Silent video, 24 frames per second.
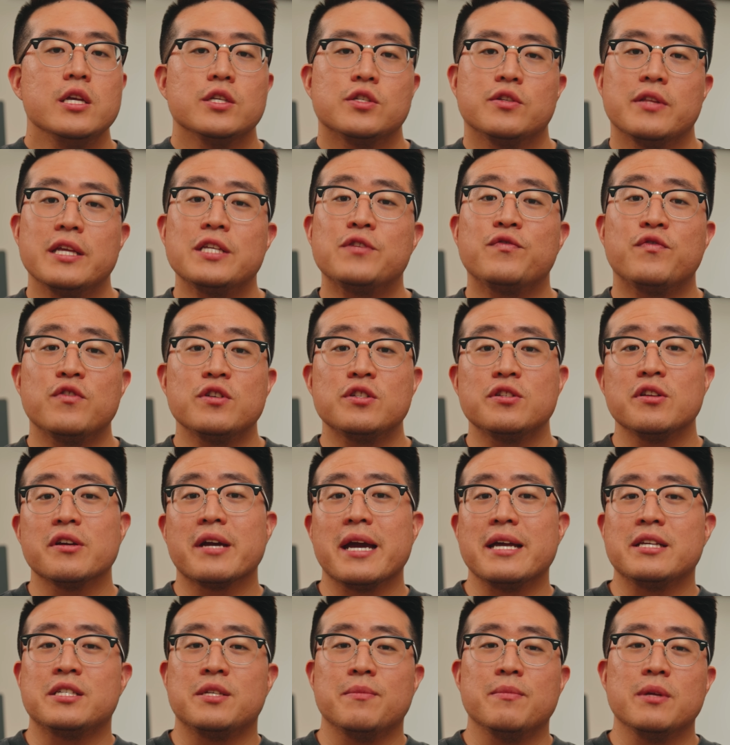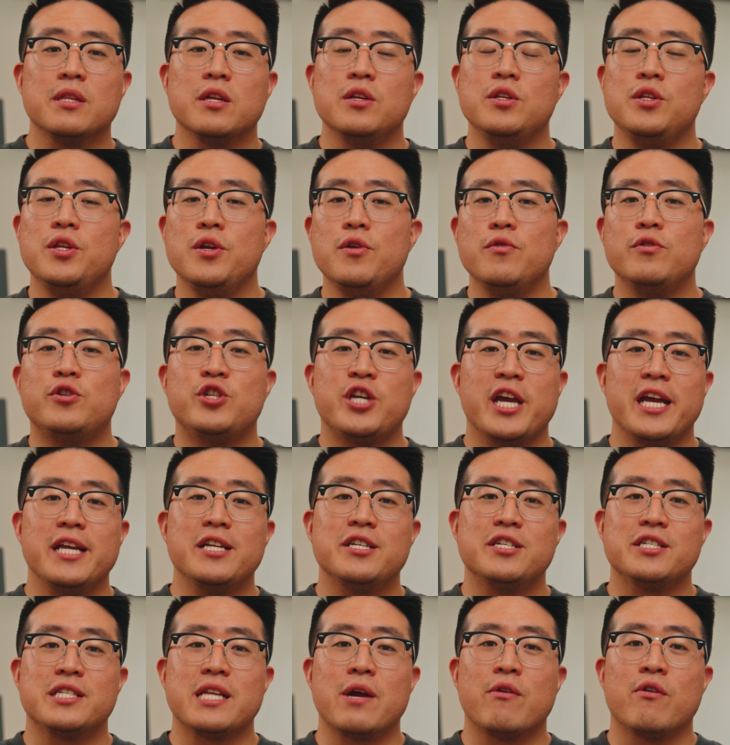So let's first look at some of the new
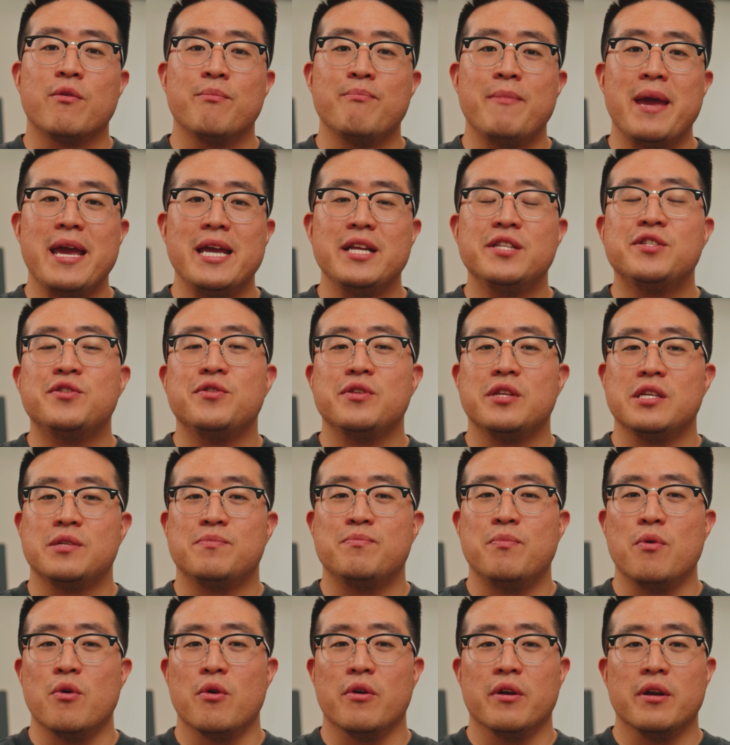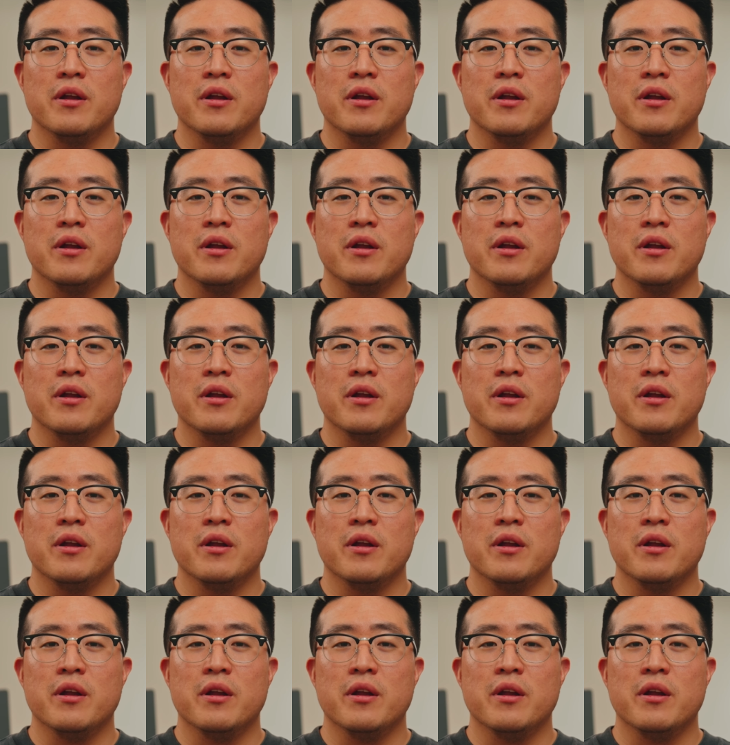changes that were made to this board.